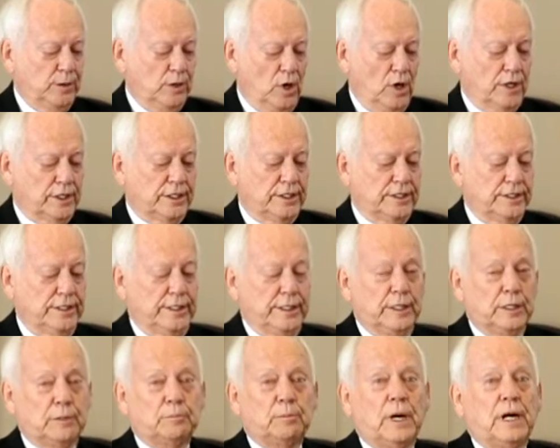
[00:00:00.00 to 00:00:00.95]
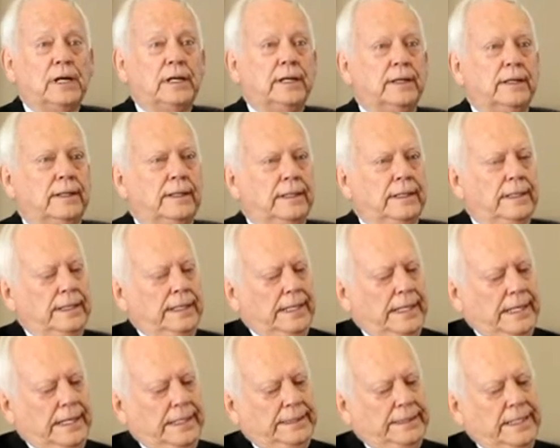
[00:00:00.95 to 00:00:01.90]
an Augustinian monk.
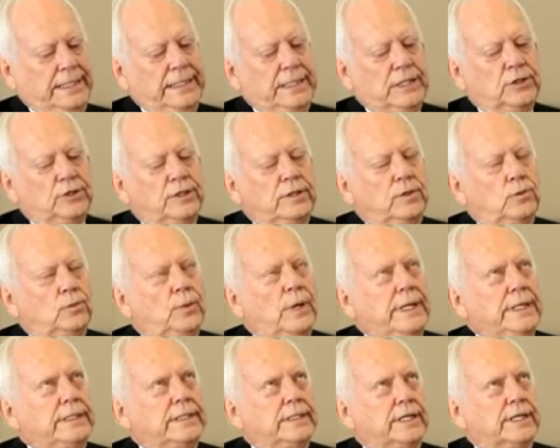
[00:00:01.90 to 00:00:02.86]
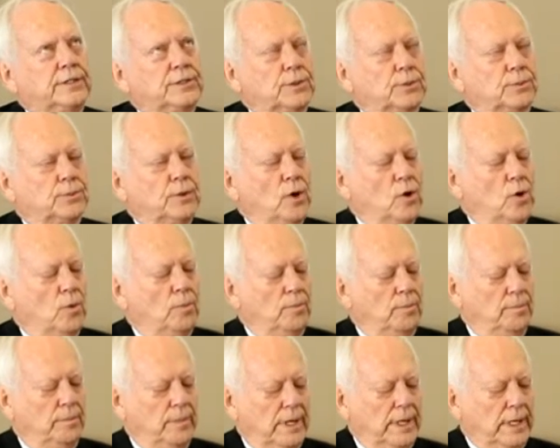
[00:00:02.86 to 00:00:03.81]
And then he couldn't wait to get to Rome.
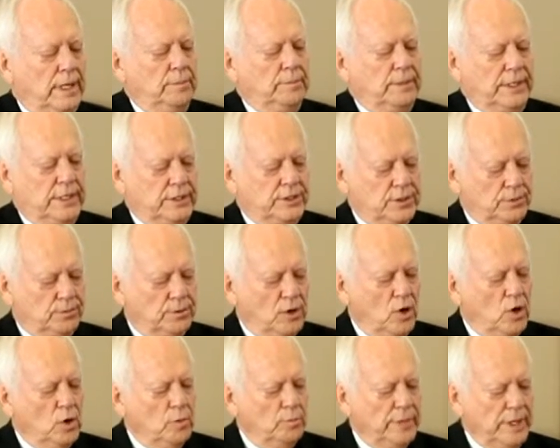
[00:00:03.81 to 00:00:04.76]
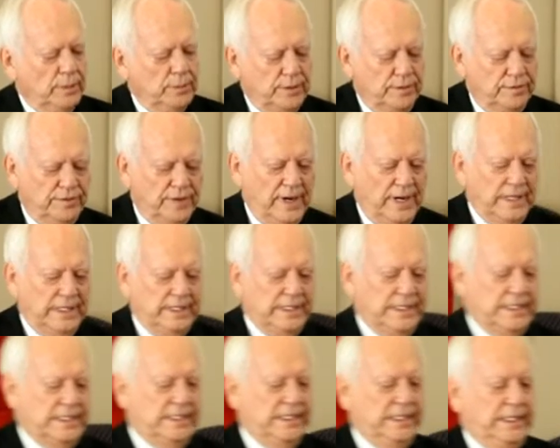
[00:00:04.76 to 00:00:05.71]
Because at Rome, he would
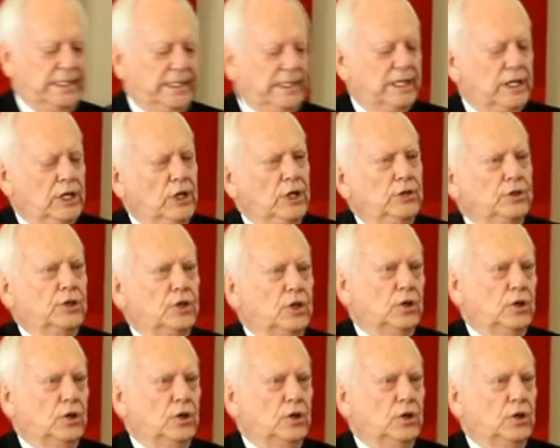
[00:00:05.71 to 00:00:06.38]
finally see the